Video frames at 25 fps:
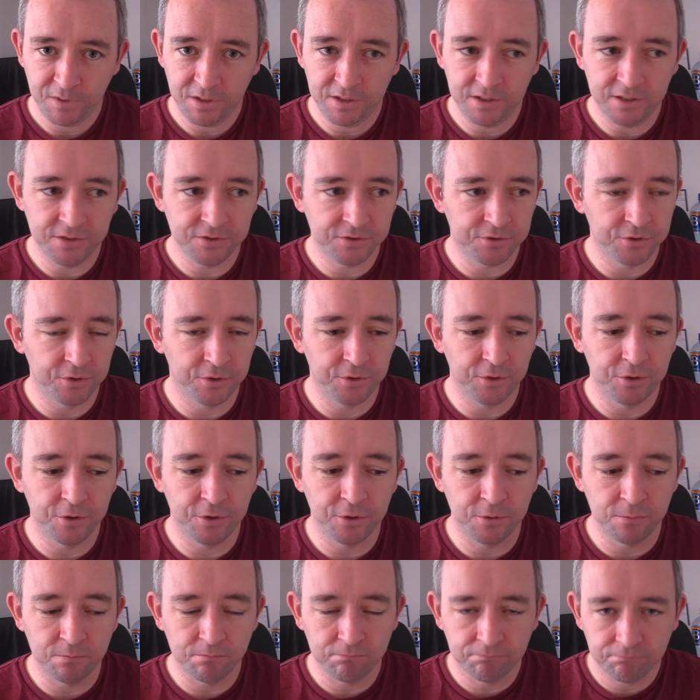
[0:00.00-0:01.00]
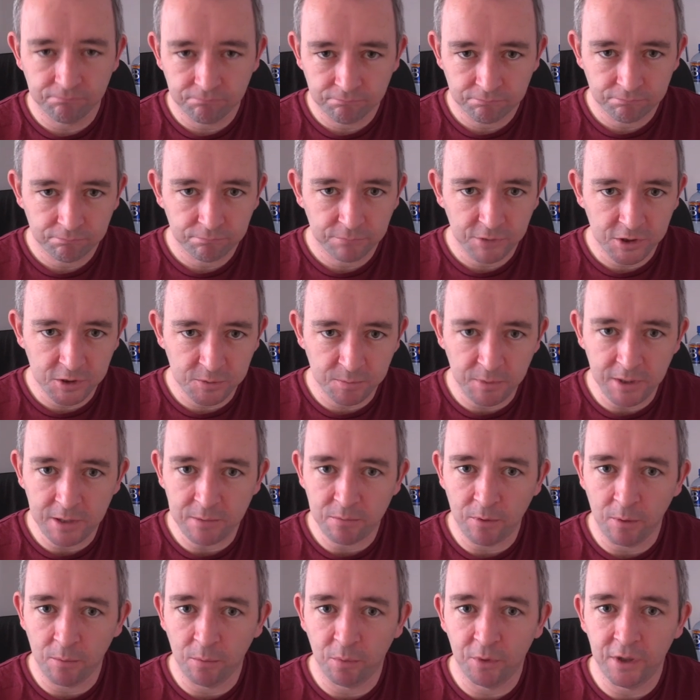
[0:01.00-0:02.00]
Is there a
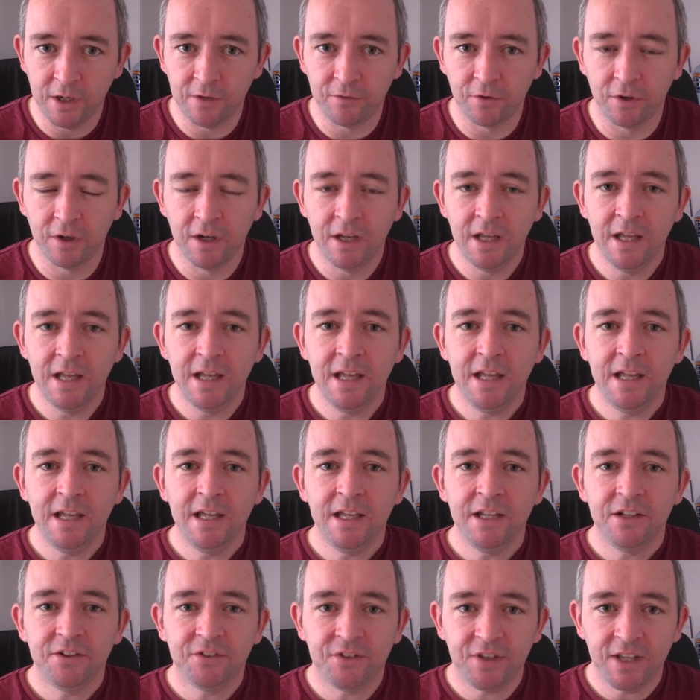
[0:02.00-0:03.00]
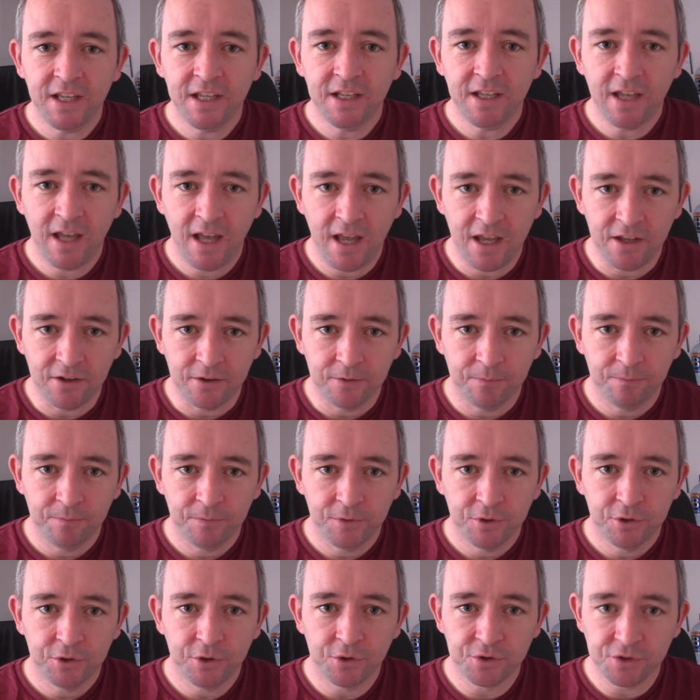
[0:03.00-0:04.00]
speed bump, whatever? Think ahead
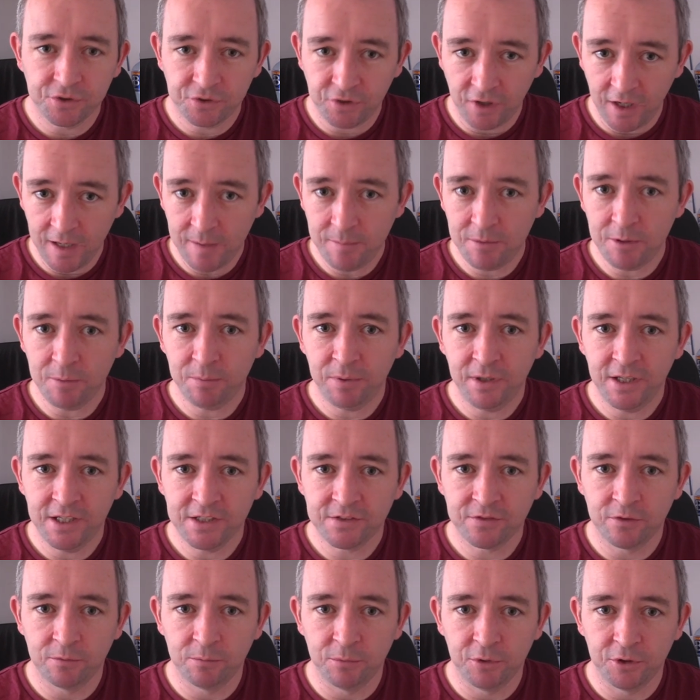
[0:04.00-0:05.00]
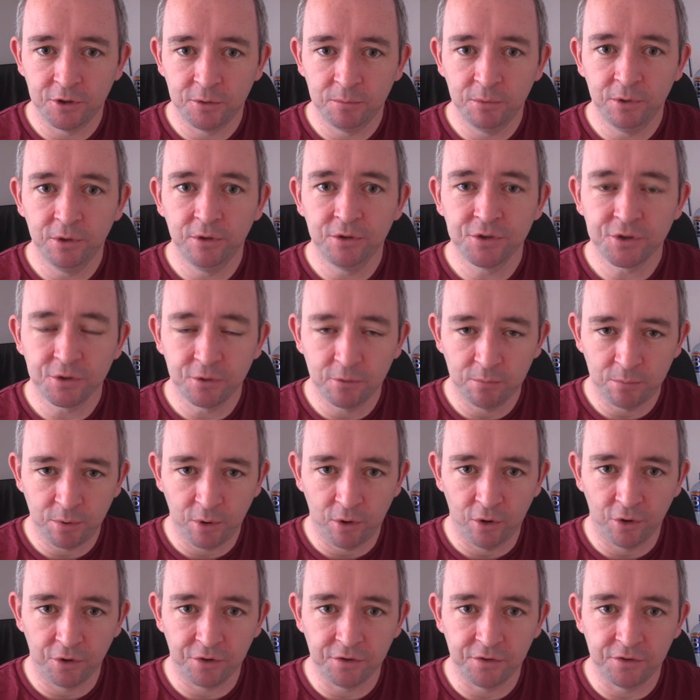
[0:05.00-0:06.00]
there's a time and a place for The mirrors are
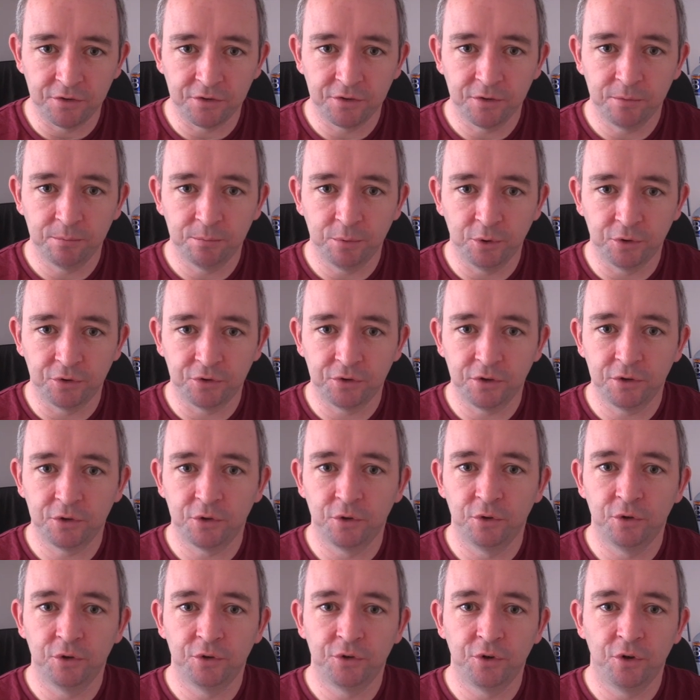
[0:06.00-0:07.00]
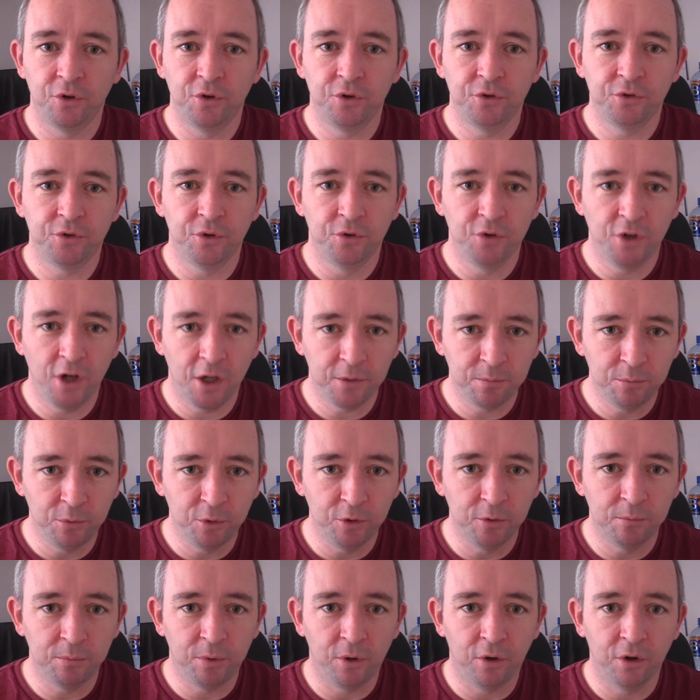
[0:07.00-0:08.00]
important, but they're, they're, they're not
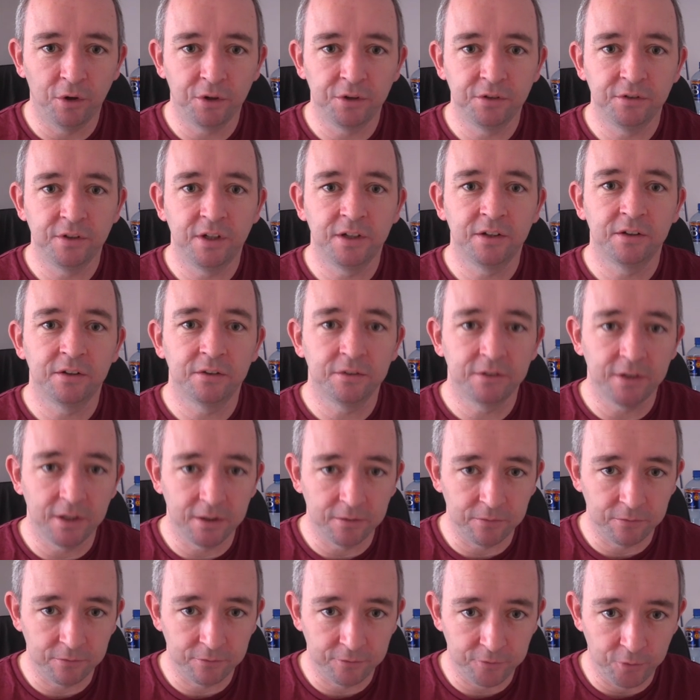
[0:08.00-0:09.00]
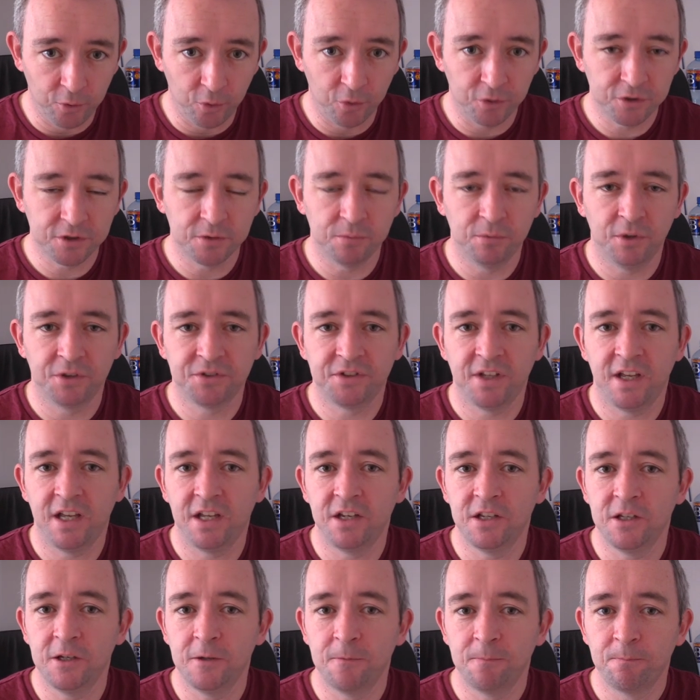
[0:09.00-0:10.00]
more important than, than focusing what's
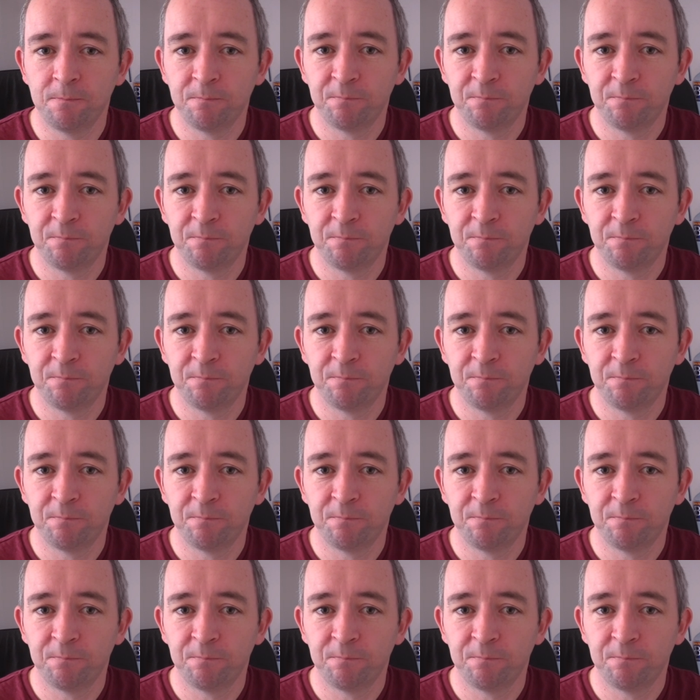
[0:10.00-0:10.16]
ahead of you.